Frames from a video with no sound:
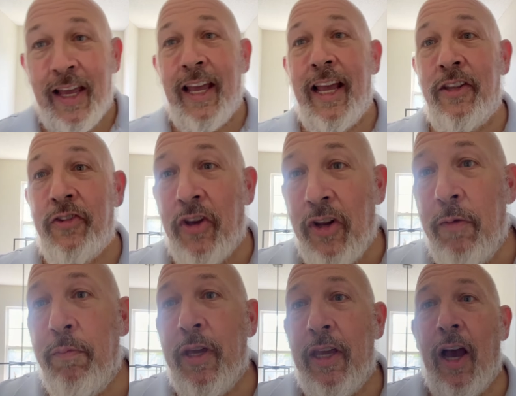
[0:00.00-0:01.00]
it's going to
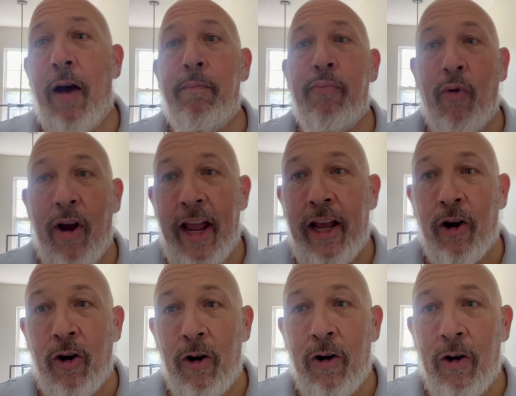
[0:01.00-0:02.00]
be a
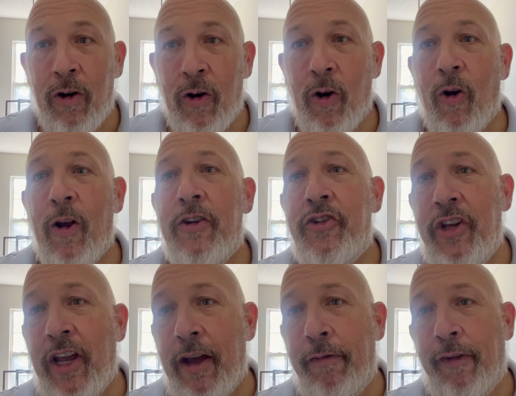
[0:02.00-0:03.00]
breaker or a
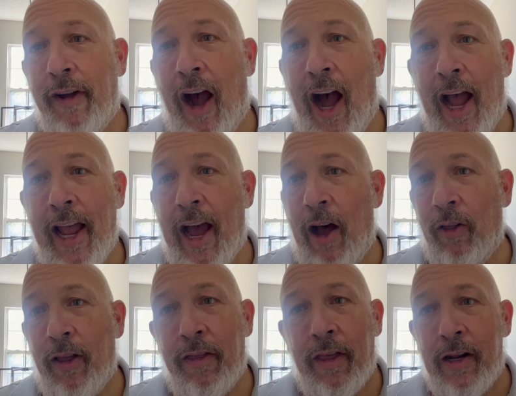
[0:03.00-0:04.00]
GFI
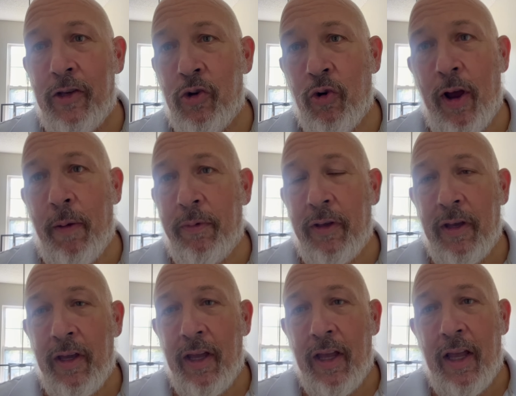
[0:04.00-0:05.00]
outlet that is tripped.
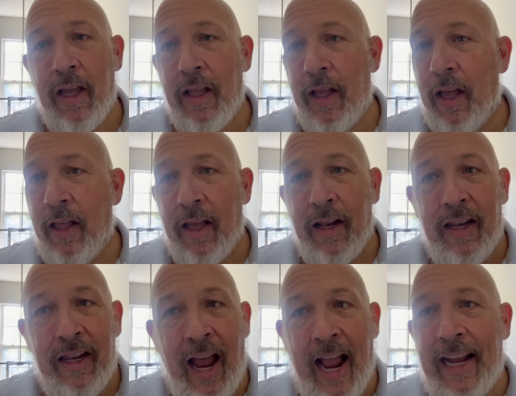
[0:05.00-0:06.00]

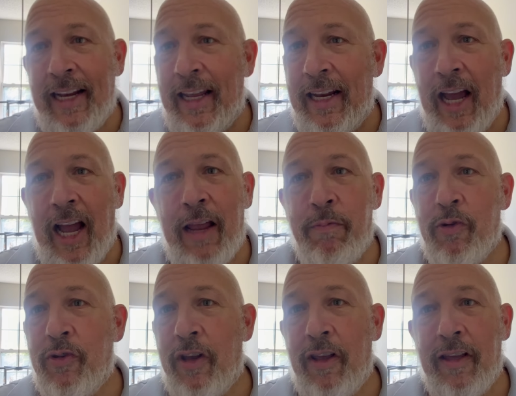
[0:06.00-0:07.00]

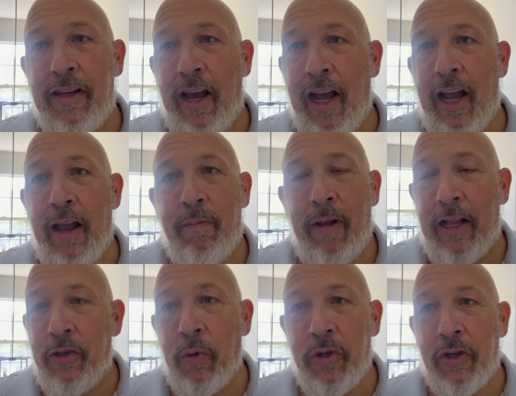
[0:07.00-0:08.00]
99% of the time,
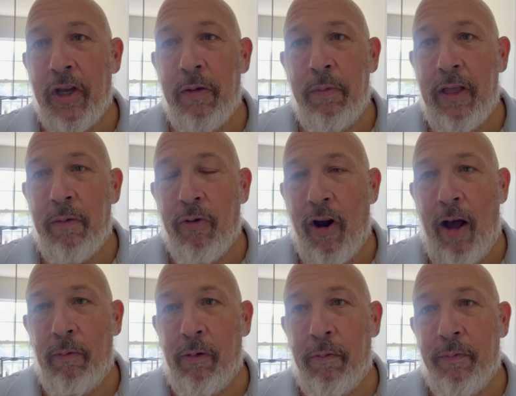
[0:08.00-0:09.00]
that's what's going to be the problem.